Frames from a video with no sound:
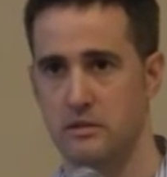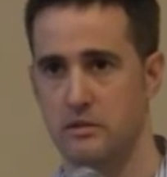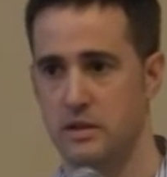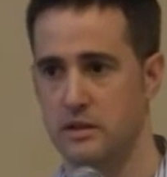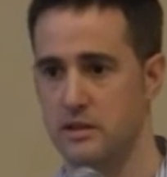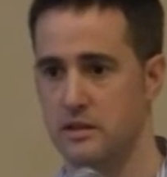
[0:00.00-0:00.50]

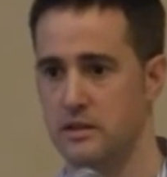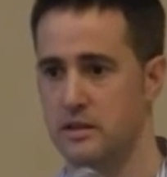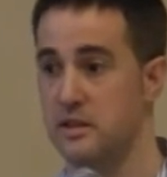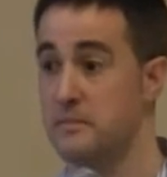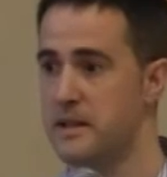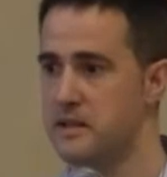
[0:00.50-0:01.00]
this
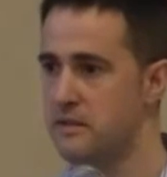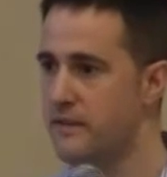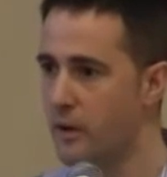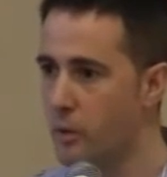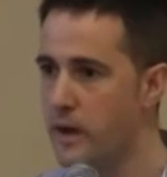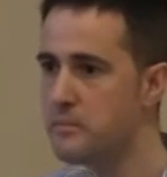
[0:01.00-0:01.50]
expensive
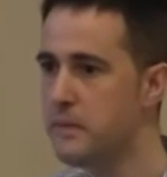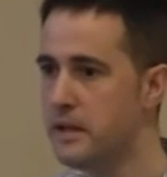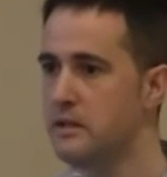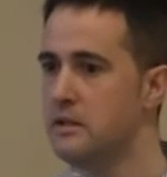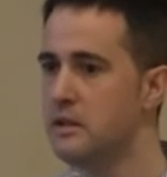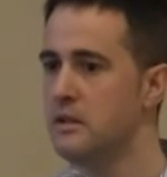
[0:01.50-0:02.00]

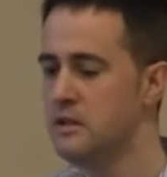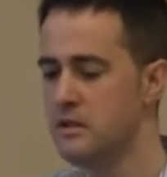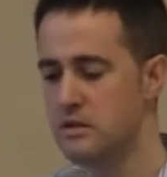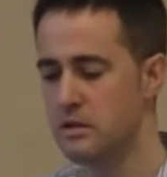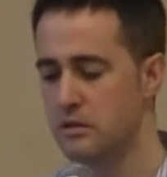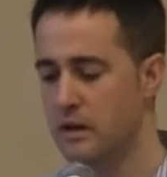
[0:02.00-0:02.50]
equipment,
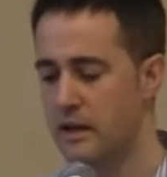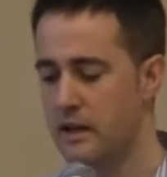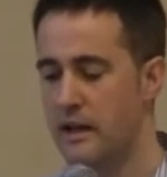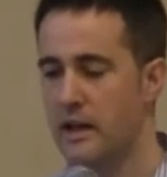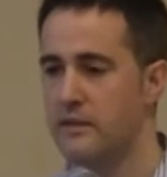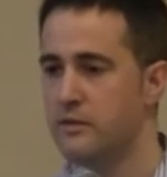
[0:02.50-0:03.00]
so
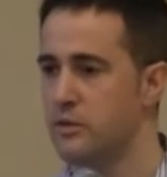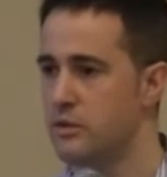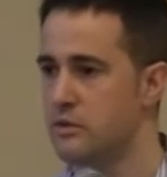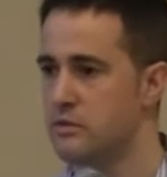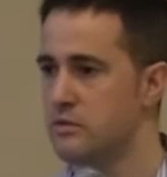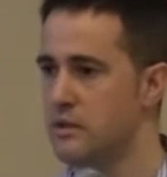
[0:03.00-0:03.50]
I have to
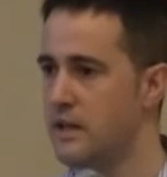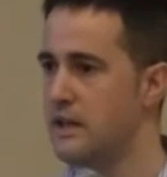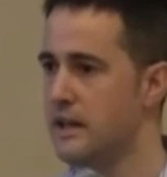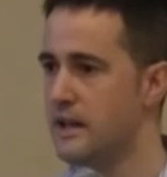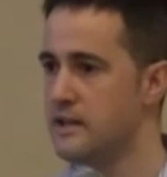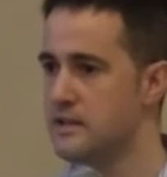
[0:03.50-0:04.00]
use
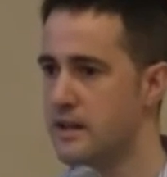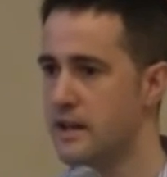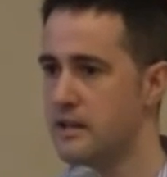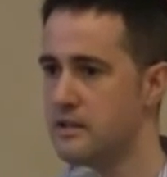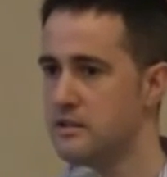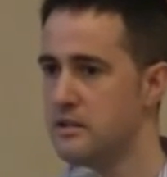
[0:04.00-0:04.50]
clinical
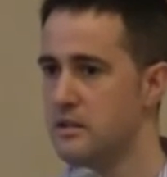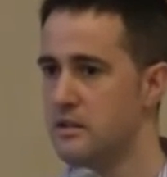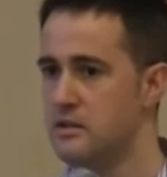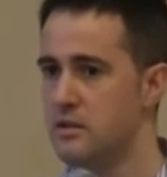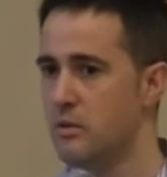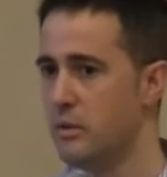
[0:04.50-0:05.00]
scales.
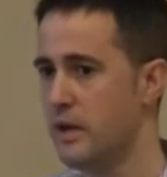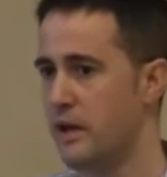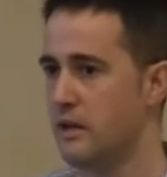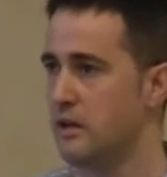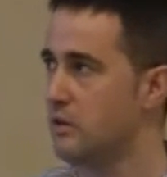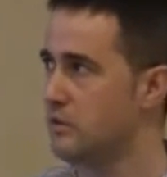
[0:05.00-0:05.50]
So when
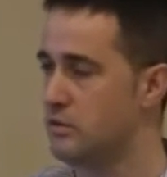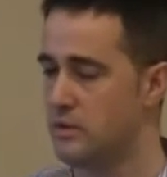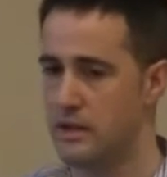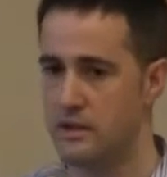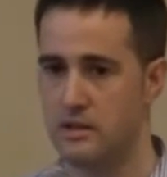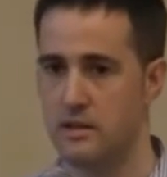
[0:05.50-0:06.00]
I go to the
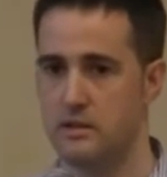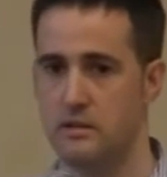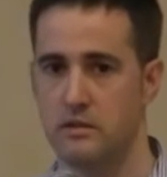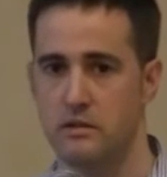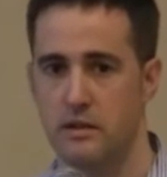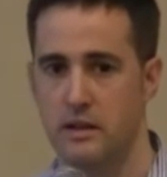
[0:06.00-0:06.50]

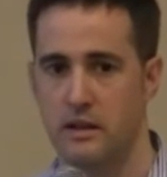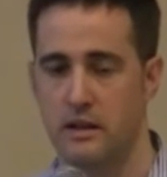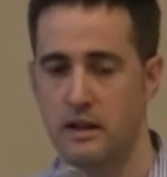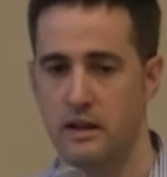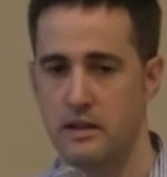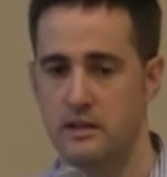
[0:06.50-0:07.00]
literature,
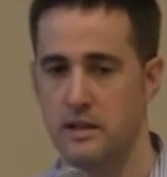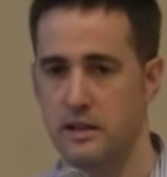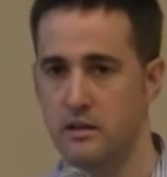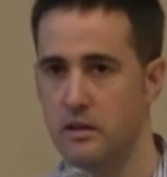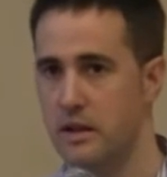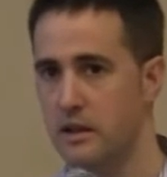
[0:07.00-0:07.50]
I say,
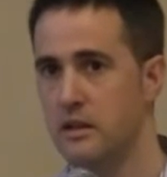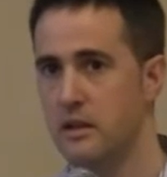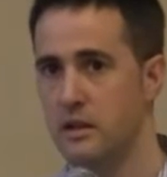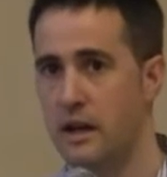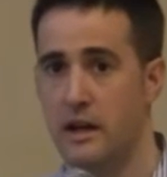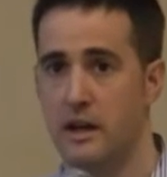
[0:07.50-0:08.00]
okay,
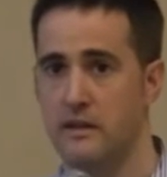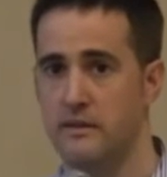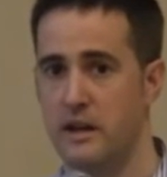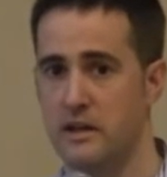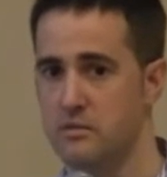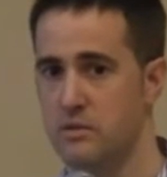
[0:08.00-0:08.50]
I have
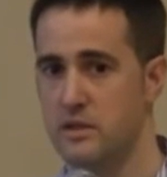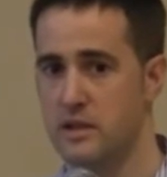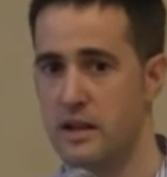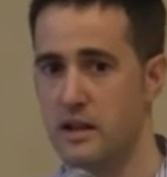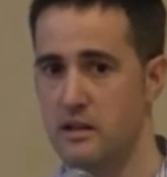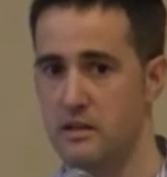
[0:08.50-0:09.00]
Ashworth
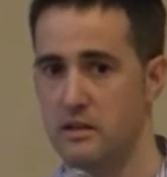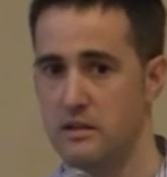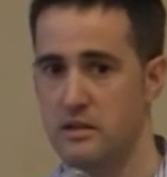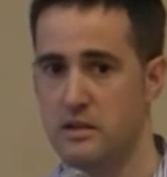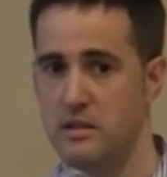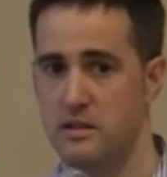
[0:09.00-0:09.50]
scale.
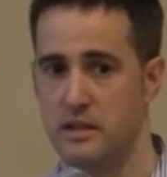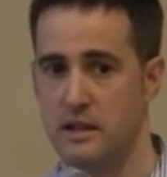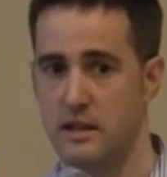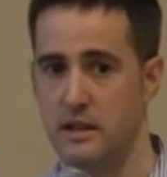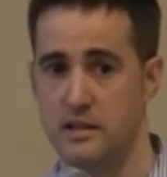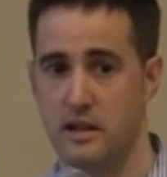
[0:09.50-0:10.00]
This is
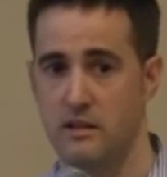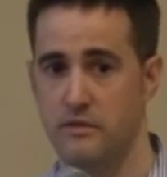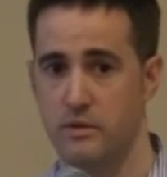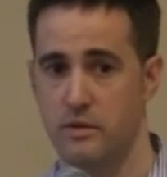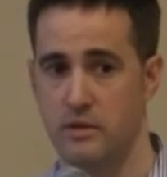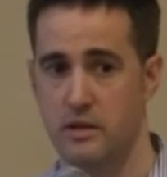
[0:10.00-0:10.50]
a scale
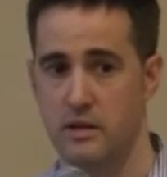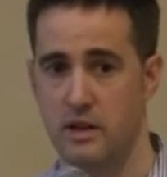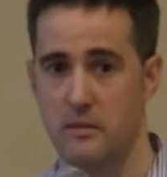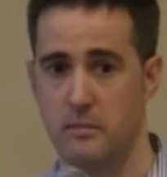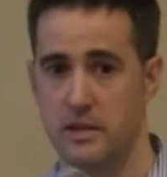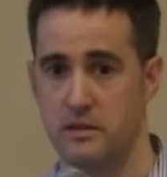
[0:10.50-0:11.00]
for
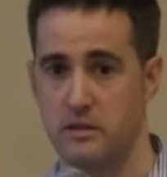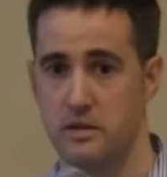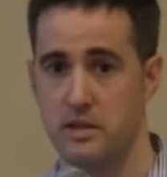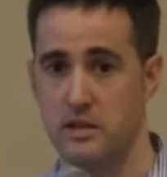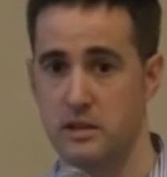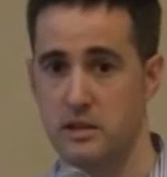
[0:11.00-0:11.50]

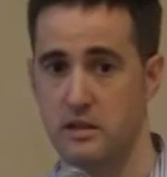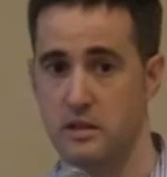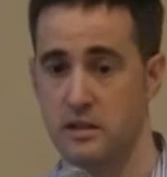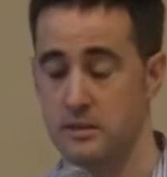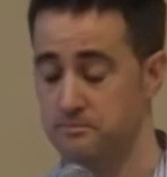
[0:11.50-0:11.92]
hypertonicity.